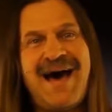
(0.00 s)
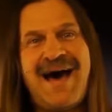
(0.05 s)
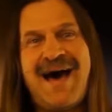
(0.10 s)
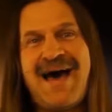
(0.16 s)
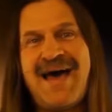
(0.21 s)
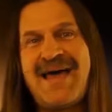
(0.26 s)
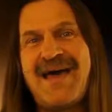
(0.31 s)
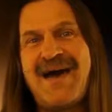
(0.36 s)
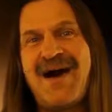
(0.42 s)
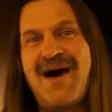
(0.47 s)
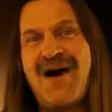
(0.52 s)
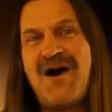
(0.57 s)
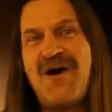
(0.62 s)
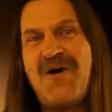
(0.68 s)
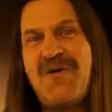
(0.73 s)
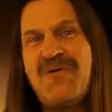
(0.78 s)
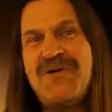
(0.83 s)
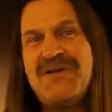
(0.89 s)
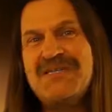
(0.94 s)
I
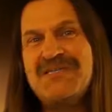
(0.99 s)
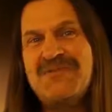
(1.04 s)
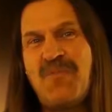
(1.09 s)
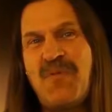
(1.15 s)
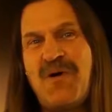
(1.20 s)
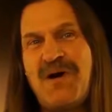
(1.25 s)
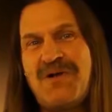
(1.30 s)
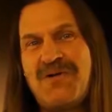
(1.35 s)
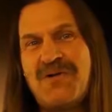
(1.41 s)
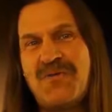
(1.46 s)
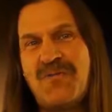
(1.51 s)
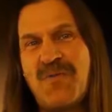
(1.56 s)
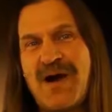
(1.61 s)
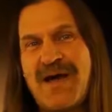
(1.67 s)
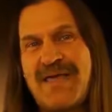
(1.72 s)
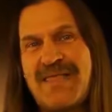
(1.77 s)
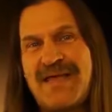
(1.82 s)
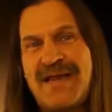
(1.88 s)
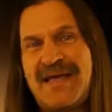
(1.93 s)
always wondered
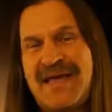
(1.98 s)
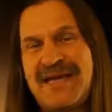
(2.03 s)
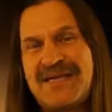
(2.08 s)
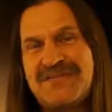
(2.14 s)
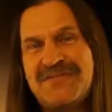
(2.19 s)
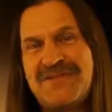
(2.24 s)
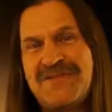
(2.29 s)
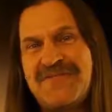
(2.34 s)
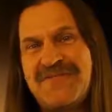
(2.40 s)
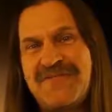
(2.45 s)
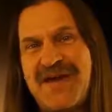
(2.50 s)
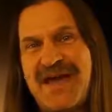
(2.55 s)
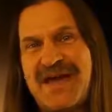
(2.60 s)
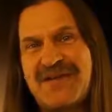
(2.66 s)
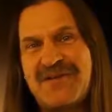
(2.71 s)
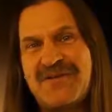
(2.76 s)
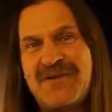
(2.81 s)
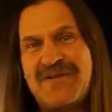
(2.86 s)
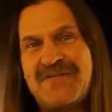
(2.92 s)
why that extra
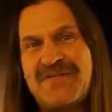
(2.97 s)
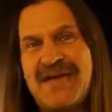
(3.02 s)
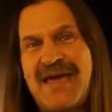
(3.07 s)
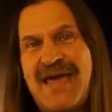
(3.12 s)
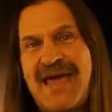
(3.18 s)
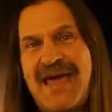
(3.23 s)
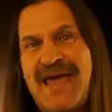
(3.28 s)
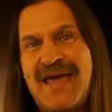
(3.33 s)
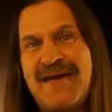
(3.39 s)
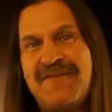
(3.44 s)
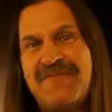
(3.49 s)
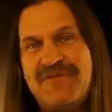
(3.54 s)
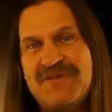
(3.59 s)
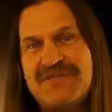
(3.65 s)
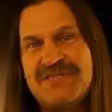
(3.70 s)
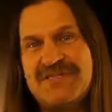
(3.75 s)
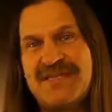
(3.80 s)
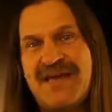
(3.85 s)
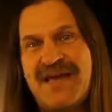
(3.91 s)
factor of 1/2
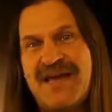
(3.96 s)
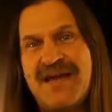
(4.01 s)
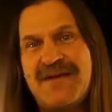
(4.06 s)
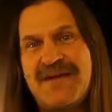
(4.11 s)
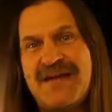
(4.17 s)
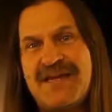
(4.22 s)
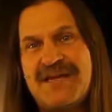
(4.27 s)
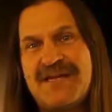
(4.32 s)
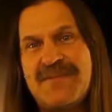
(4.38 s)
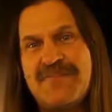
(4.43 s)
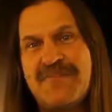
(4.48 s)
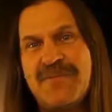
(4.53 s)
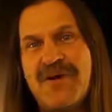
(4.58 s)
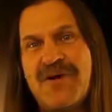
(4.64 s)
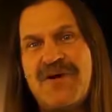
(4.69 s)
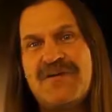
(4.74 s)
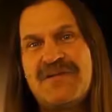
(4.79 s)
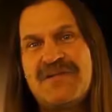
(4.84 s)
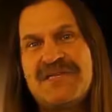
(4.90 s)
was there in de
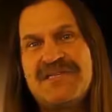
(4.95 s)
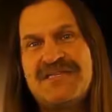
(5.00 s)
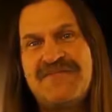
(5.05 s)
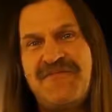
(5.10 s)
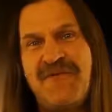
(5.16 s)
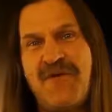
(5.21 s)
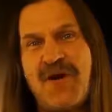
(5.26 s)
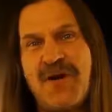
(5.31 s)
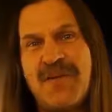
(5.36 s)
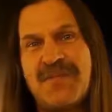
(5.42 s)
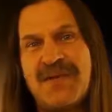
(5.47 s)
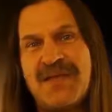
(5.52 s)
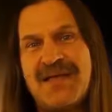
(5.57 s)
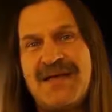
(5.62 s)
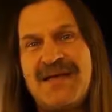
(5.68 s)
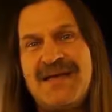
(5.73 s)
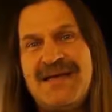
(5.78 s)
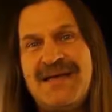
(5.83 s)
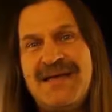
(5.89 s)
Broglie's
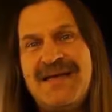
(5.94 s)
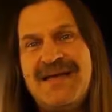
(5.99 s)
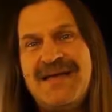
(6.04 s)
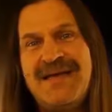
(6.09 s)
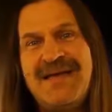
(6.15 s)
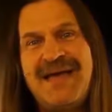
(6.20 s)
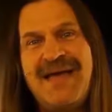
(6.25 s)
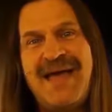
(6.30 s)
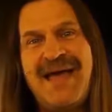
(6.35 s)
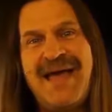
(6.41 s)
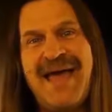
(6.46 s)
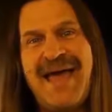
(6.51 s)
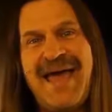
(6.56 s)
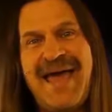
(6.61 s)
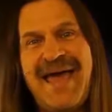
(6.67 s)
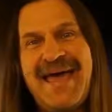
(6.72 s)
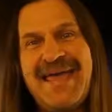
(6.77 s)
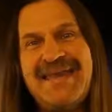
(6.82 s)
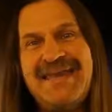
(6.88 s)
formula,
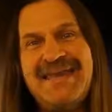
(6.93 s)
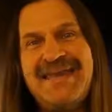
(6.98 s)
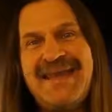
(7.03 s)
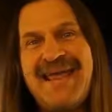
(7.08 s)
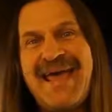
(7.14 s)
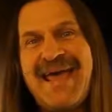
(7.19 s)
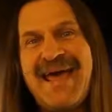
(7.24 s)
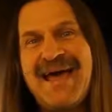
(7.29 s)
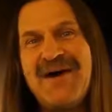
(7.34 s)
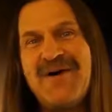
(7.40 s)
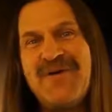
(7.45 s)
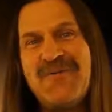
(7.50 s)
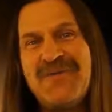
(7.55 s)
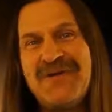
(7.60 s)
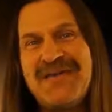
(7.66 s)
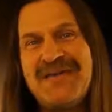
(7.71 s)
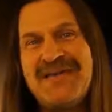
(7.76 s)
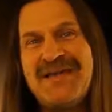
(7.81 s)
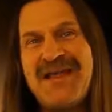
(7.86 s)
and now
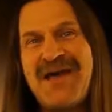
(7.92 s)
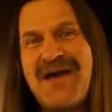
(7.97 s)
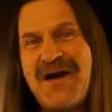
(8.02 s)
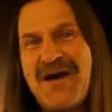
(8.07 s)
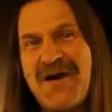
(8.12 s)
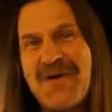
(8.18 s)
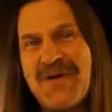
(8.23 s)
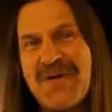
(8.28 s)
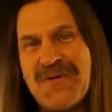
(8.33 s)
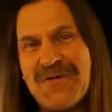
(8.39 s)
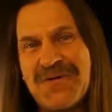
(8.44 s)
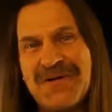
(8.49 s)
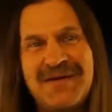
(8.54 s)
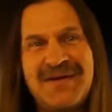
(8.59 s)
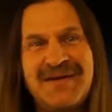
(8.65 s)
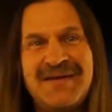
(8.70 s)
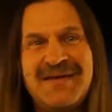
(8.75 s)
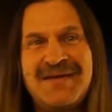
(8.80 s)
we know.